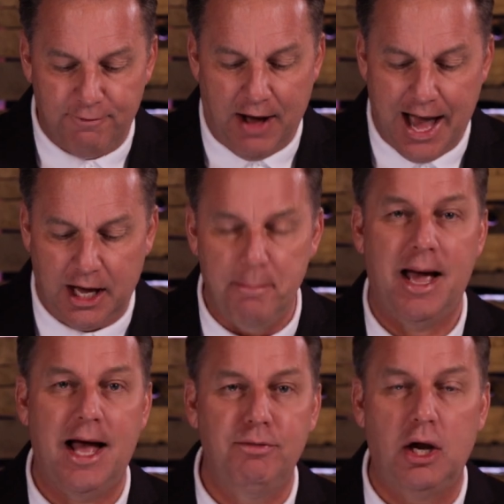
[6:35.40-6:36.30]
if I
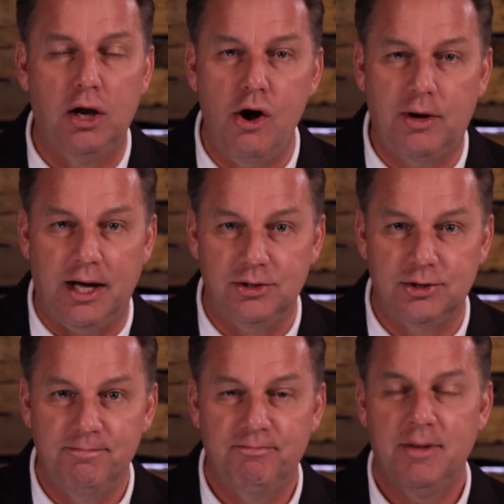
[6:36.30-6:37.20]
command the
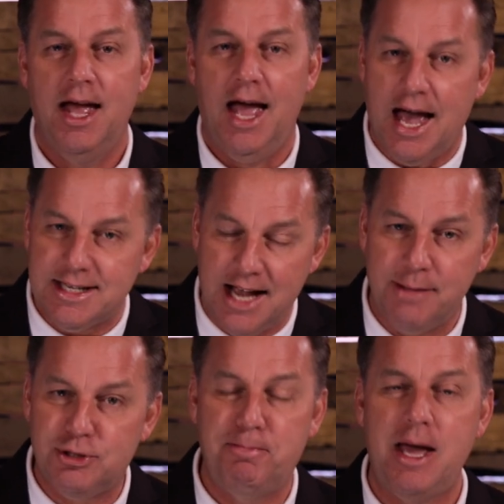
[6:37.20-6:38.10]
locusts, as
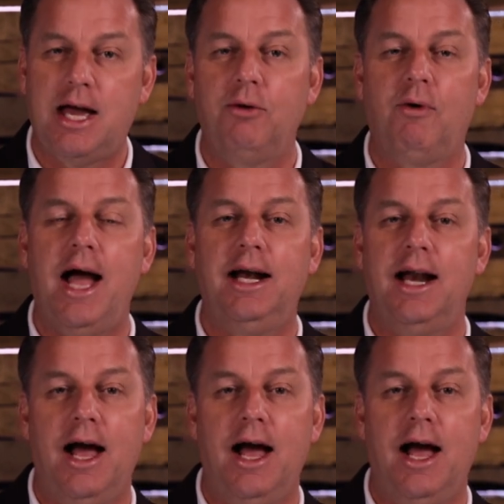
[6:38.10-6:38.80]
I'm speaking right